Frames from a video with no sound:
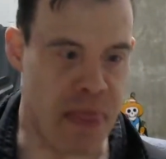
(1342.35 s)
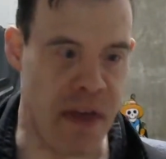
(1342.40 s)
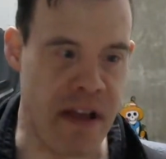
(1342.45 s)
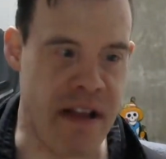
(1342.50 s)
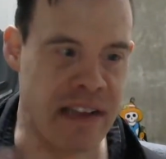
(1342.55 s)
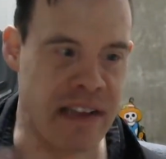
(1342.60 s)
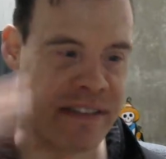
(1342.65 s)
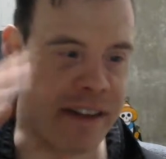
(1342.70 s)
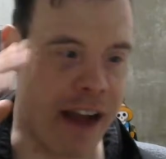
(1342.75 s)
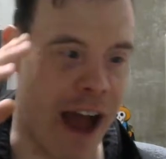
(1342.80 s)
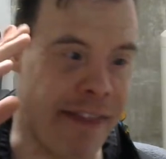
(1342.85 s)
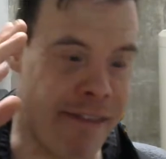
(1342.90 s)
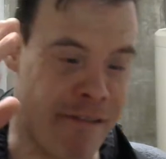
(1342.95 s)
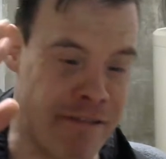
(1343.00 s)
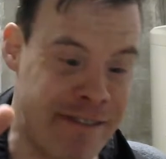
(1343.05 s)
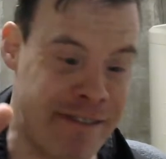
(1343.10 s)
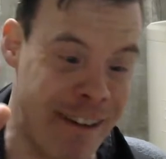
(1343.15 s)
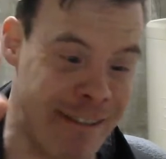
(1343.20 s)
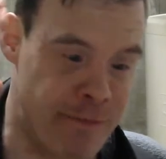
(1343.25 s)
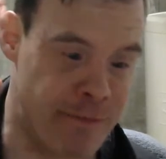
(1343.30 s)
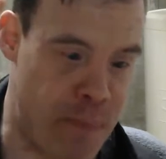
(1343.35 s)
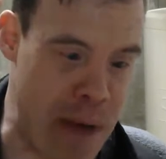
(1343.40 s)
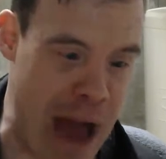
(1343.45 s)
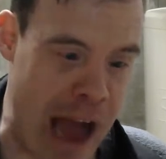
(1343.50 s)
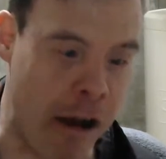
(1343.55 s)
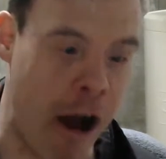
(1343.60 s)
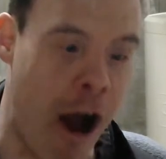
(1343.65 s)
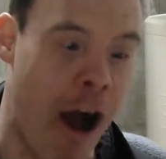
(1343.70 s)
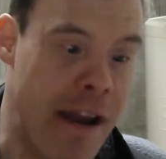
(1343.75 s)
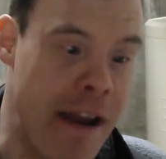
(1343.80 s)
They just got themselves
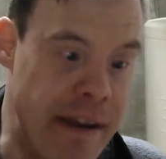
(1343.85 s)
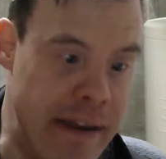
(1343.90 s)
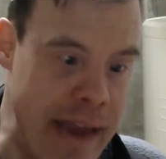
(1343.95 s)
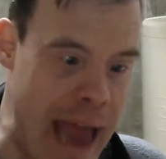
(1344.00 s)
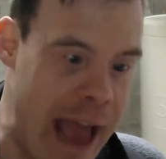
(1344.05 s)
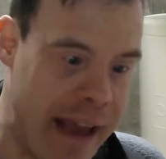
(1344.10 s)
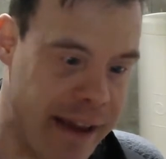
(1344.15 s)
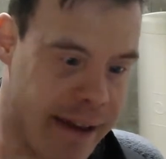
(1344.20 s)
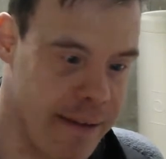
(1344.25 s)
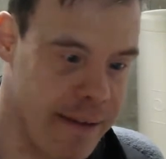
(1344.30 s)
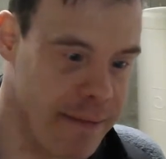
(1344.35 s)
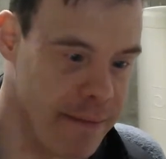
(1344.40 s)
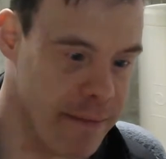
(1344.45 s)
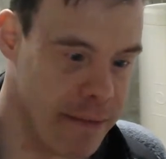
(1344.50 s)
back on deck.